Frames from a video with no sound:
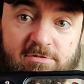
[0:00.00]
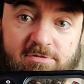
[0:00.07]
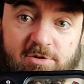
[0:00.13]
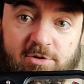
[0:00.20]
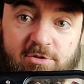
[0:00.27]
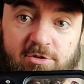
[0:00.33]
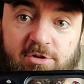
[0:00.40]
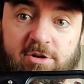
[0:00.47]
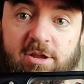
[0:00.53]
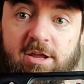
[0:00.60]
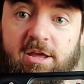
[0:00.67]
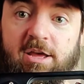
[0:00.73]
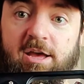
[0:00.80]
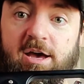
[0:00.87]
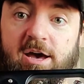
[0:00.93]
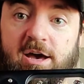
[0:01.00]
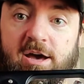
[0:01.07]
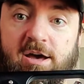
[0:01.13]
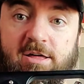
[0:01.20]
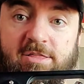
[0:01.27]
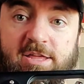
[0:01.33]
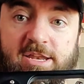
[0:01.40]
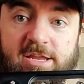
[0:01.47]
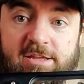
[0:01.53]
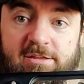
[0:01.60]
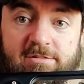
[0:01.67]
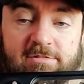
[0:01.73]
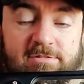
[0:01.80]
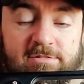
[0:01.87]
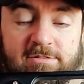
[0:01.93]
further than it
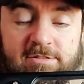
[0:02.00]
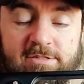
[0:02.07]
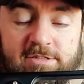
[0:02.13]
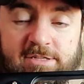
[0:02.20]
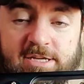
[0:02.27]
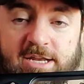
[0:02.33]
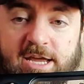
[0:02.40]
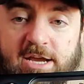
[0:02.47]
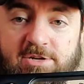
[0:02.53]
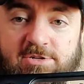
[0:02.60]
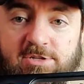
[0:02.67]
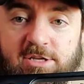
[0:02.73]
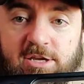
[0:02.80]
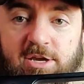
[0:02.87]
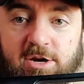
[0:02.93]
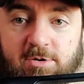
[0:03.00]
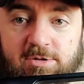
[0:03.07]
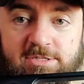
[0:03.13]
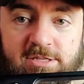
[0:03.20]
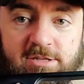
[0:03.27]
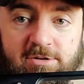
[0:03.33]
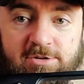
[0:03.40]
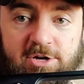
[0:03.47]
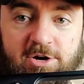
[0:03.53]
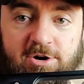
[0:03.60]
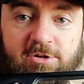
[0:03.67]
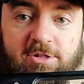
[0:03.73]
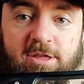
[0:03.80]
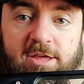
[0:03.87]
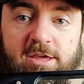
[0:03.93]
can actually go. It's a little
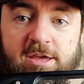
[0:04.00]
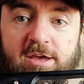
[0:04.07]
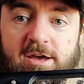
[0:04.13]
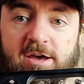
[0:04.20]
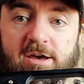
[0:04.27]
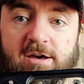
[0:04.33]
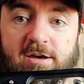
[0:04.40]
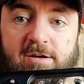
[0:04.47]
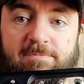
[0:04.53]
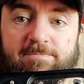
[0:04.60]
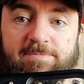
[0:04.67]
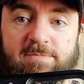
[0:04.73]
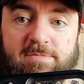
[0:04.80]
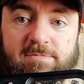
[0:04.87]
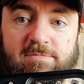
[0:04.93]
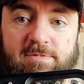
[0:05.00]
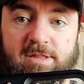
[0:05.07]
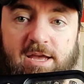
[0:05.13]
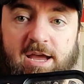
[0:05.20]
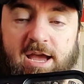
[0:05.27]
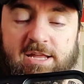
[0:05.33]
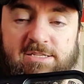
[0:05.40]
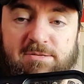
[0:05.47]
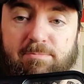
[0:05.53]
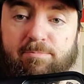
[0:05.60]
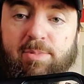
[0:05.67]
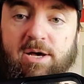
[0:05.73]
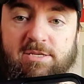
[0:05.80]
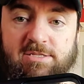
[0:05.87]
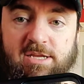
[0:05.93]
tall. I had some
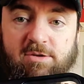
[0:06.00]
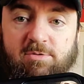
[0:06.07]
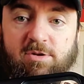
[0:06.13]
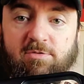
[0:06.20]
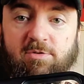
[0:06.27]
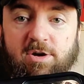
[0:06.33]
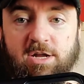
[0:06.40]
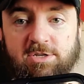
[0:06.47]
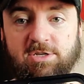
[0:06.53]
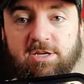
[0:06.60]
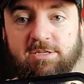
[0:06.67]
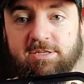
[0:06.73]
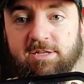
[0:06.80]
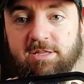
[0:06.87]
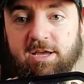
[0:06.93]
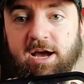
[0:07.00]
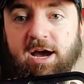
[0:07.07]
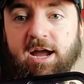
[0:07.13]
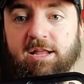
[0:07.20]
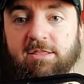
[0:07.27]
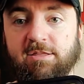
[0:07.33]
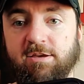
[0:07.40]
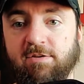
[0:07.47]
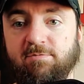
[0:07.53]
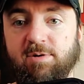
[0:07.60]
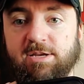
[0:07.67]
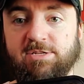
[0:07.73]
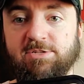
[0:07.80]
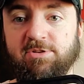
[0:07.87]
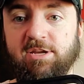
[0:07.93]
buzzing whenever I adjusted the height of
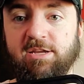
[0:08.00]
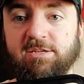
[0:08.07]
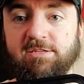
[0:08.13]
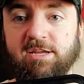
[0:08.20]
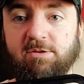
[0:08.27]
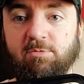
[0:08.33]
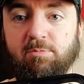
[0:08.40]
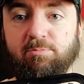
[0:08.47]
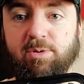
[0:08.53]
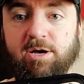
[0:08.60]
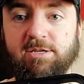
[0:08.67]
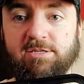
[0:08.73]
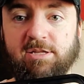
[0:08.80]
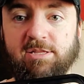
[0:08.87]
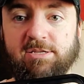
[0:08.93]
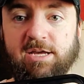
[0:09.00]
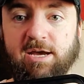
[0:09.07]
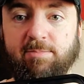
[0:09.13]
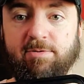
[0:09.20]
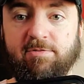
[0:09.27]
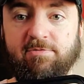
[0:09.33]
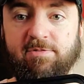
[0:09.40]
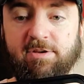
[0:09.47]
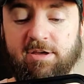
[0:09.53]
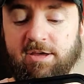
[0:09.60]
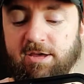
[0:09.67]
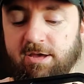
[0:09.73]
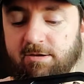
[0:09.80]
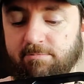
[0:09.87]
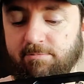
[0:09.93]
my strings. It would buzz on top of
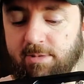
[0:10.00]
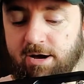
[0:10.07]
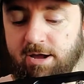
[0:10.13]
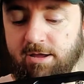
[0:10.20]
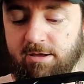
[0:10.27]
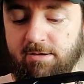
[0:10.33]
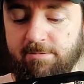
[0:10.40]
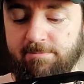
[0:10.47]
my